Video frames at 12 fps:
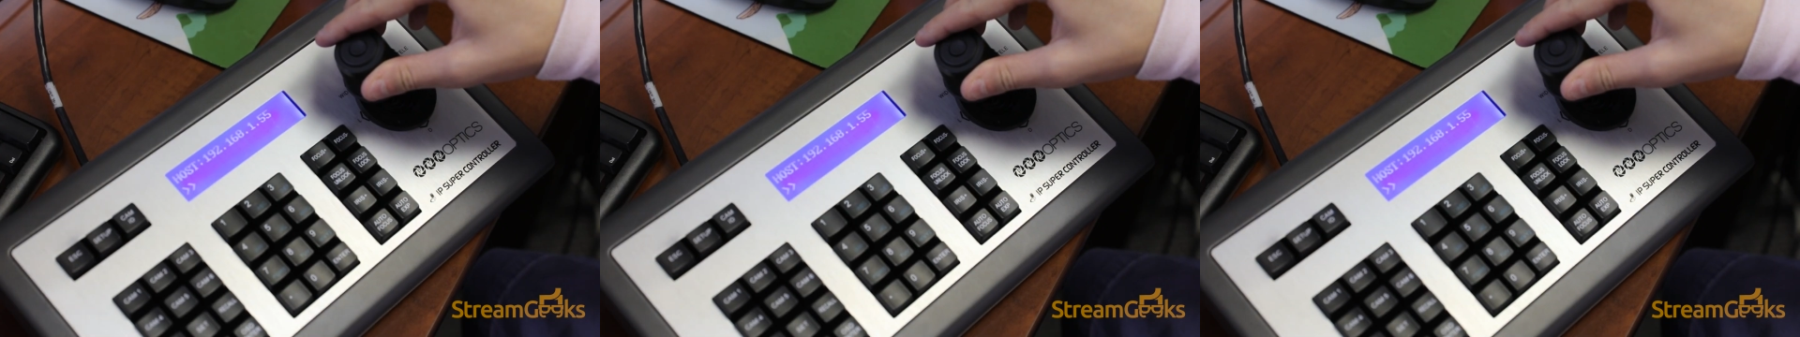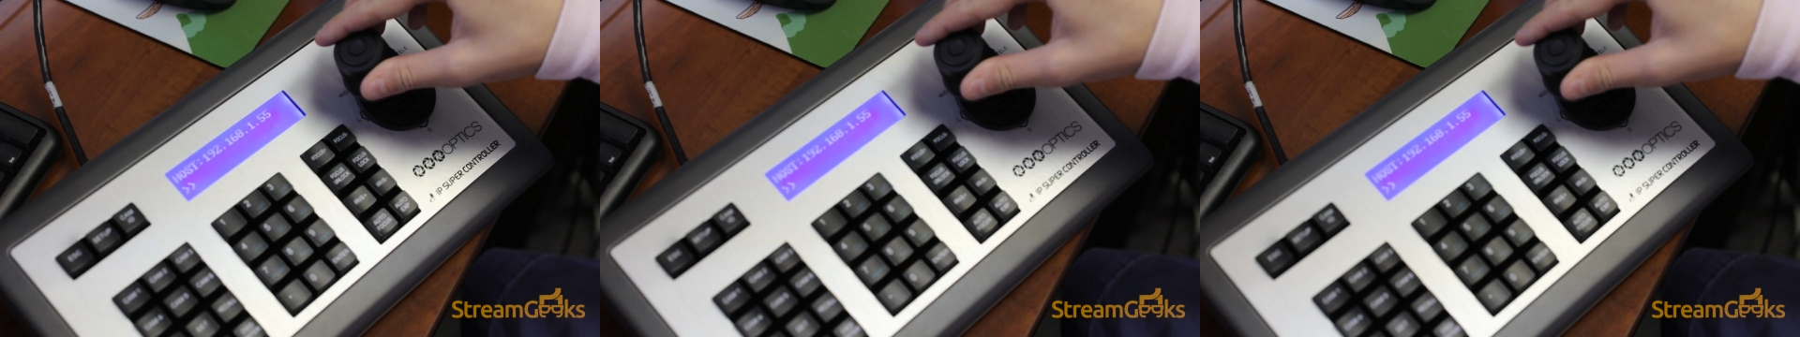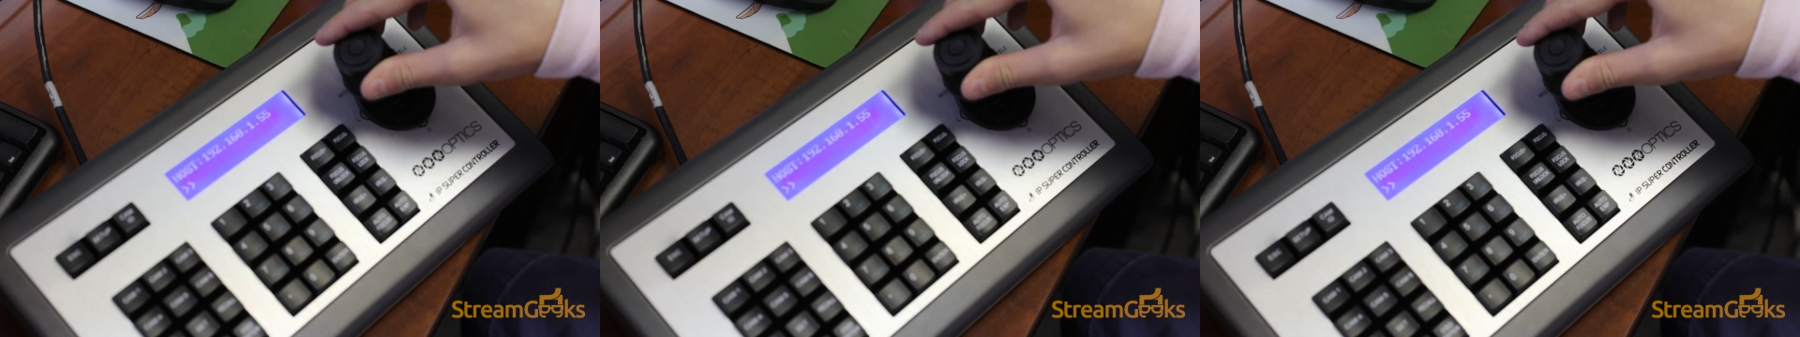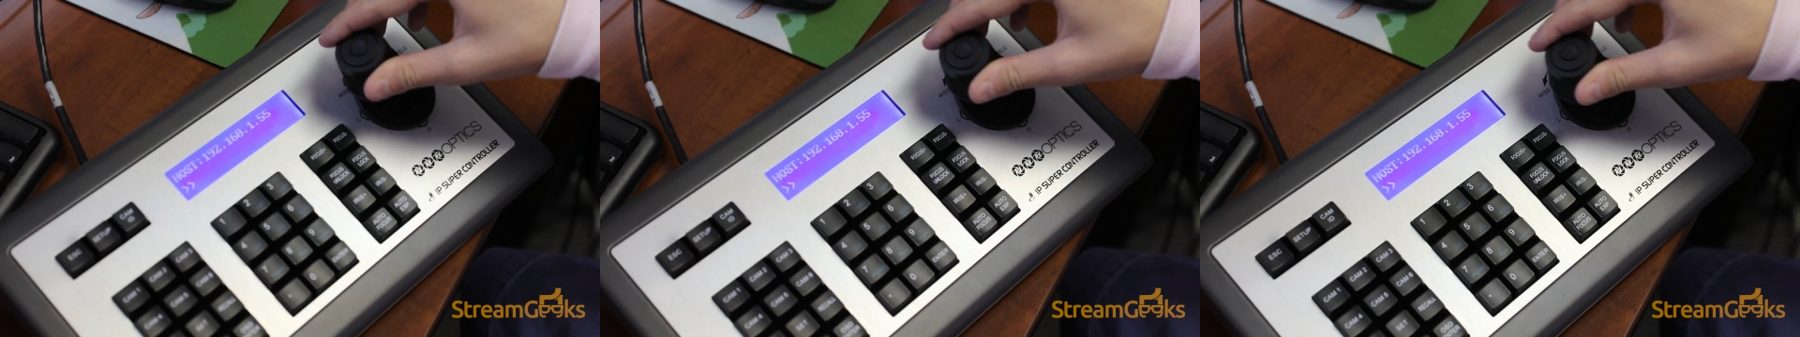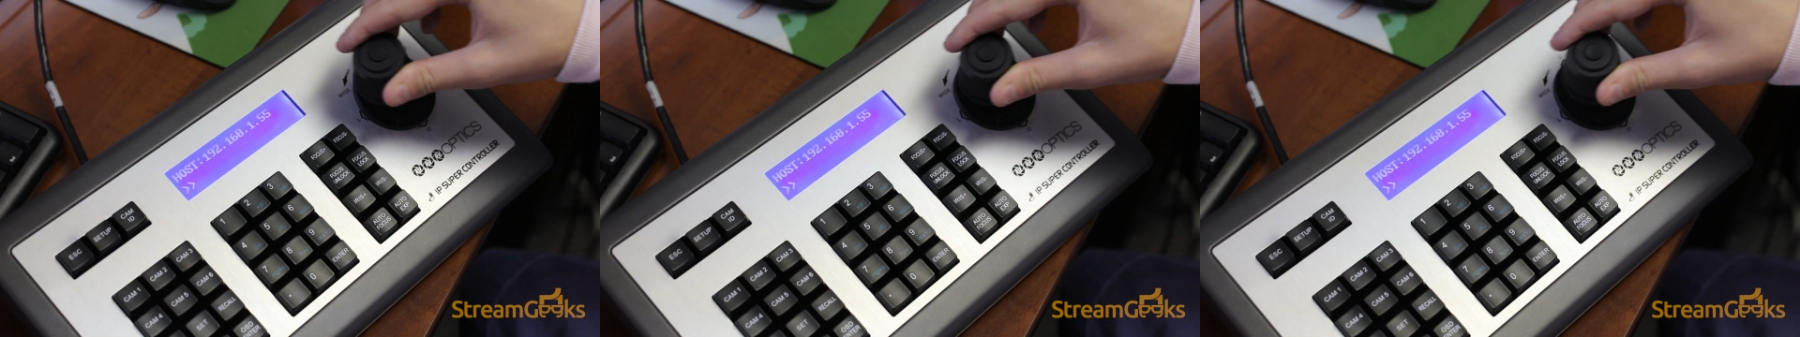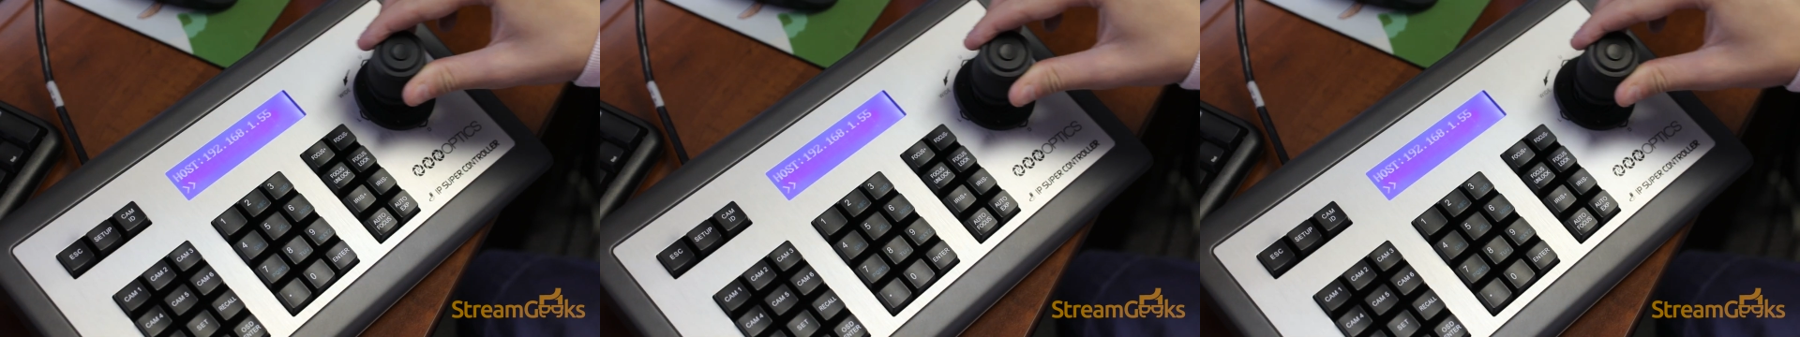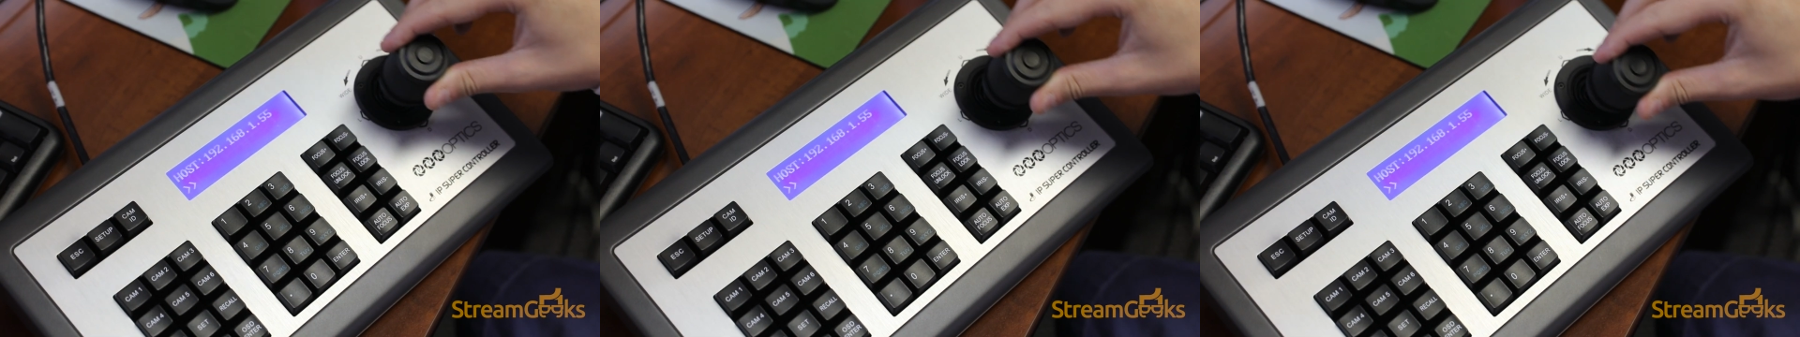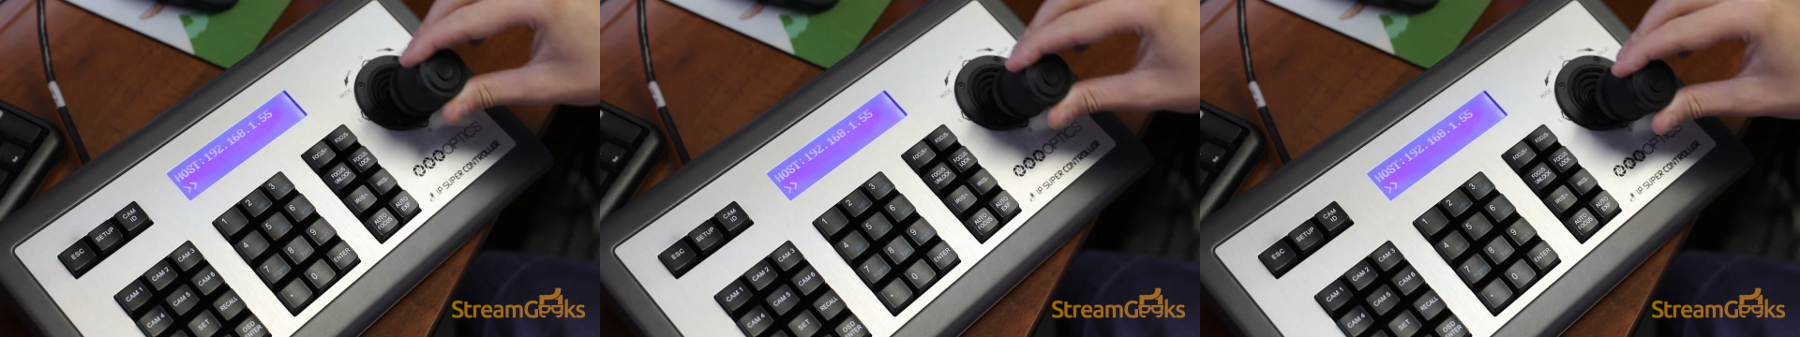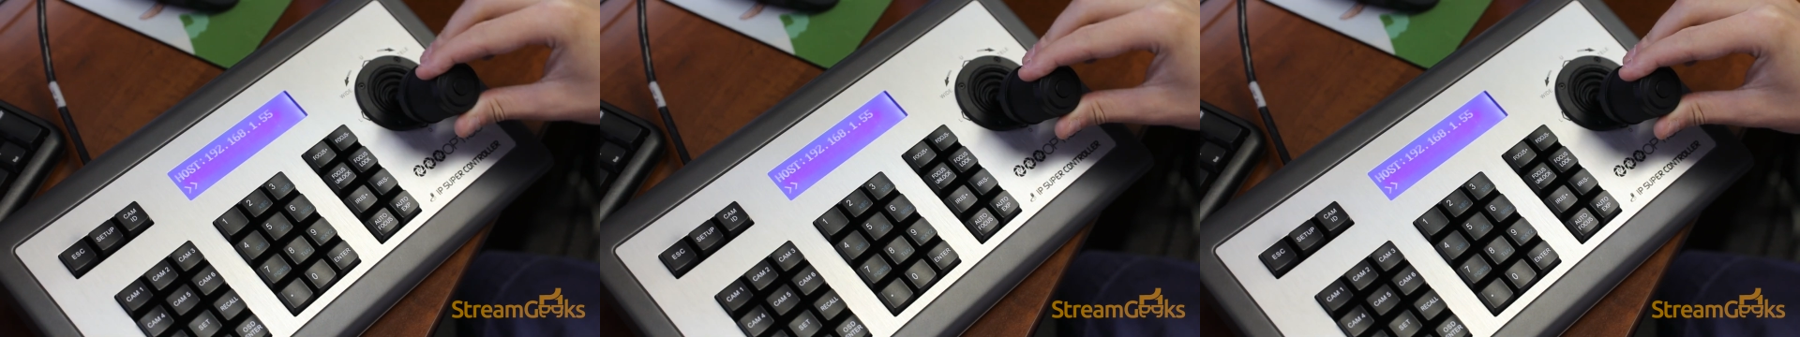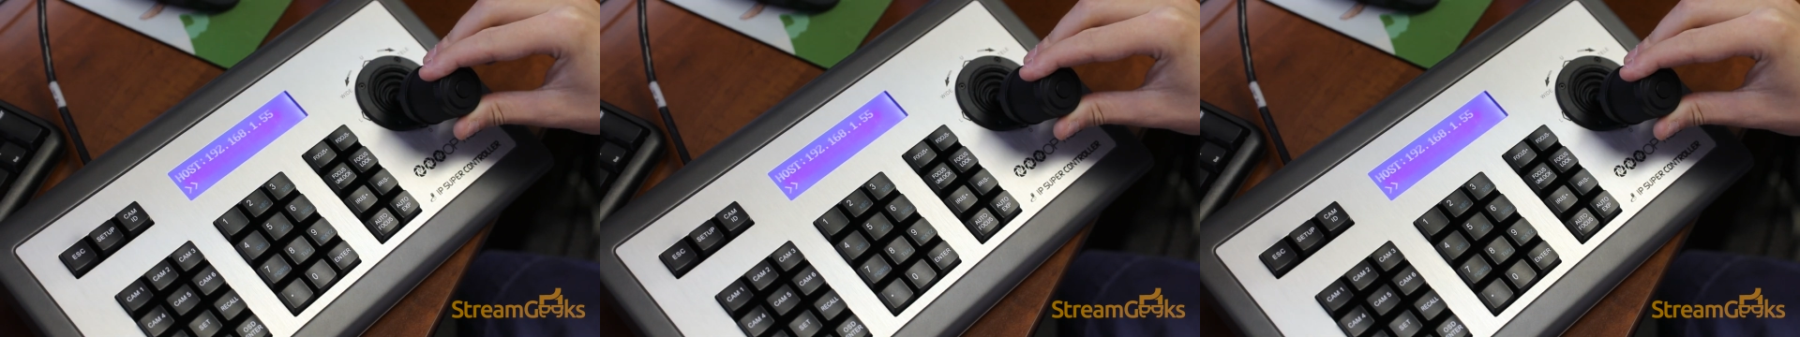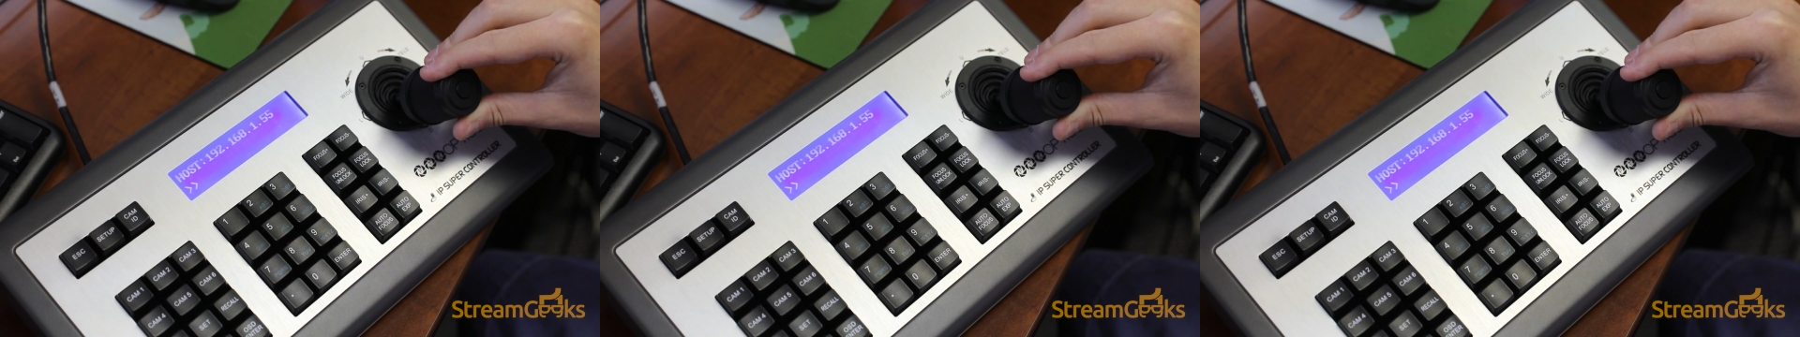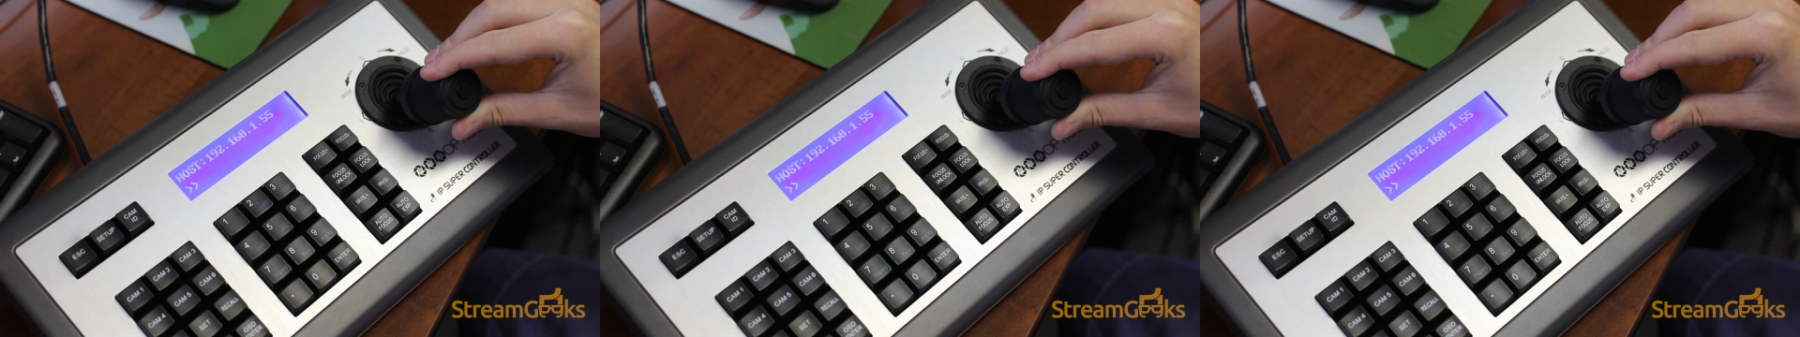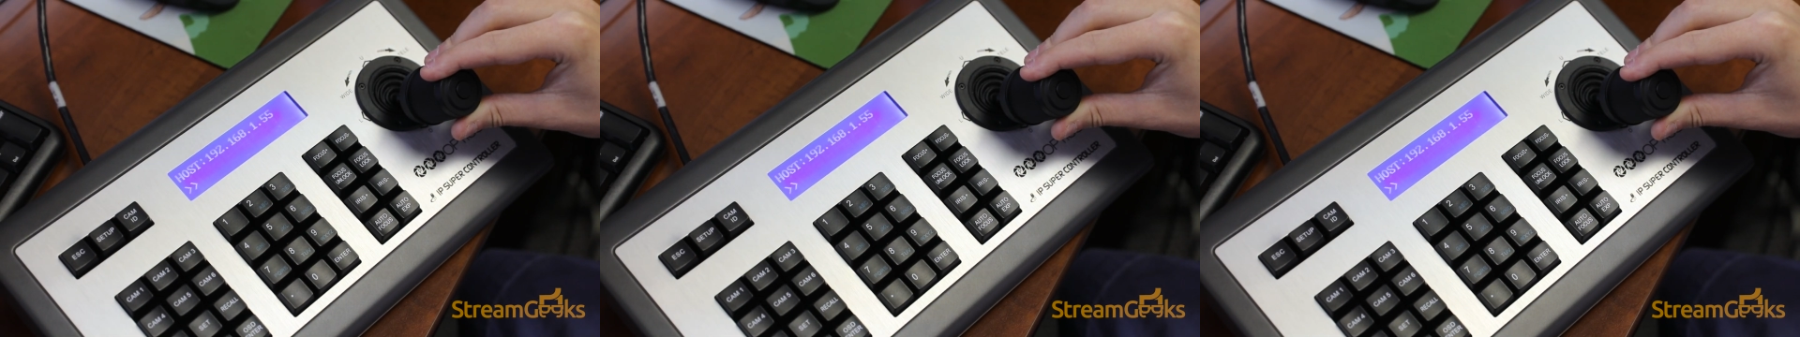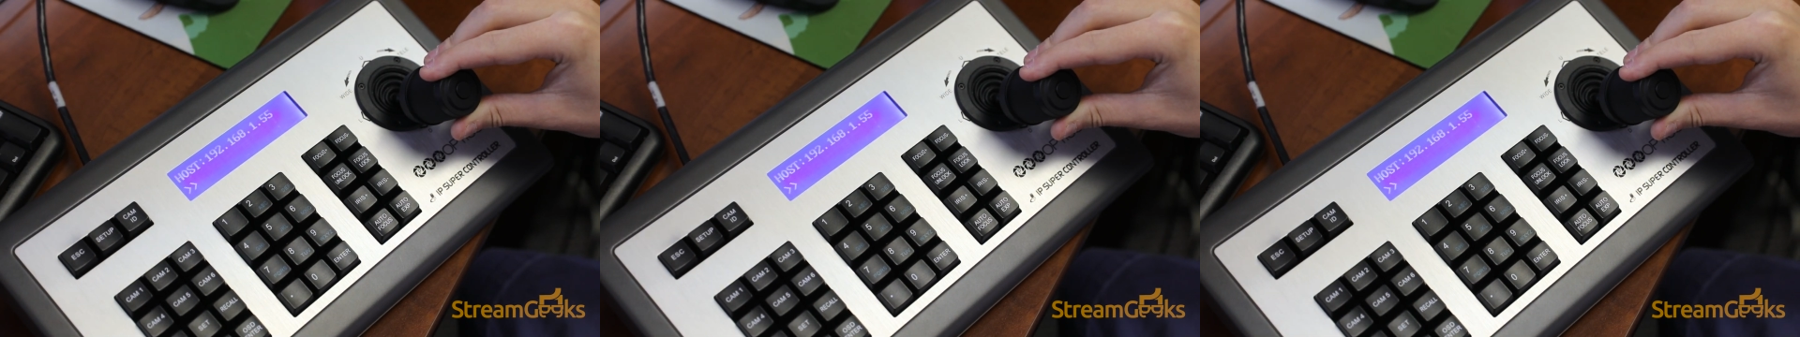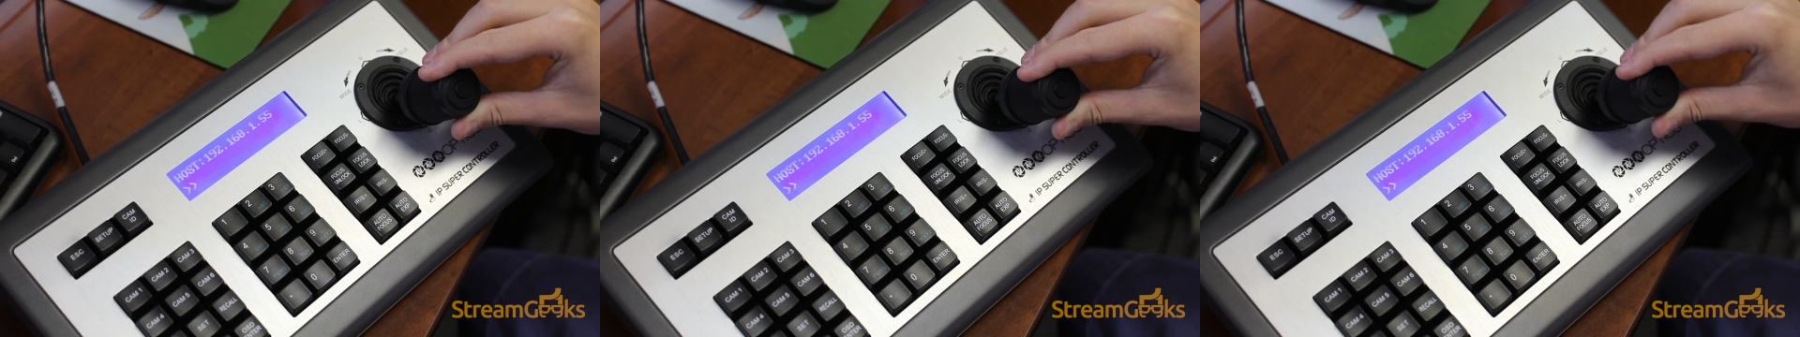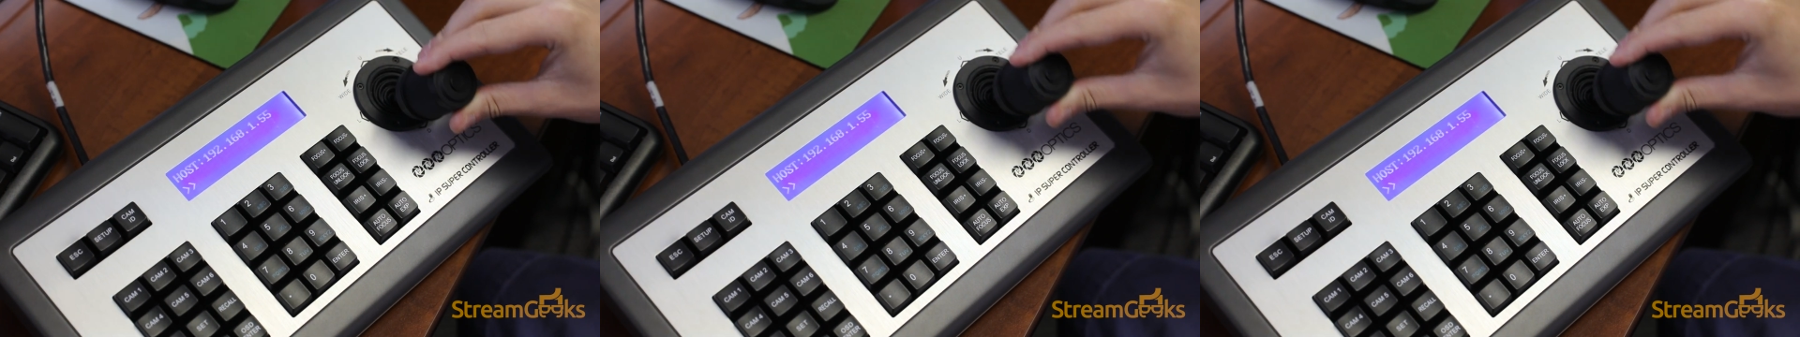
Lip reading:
(no speaker visible)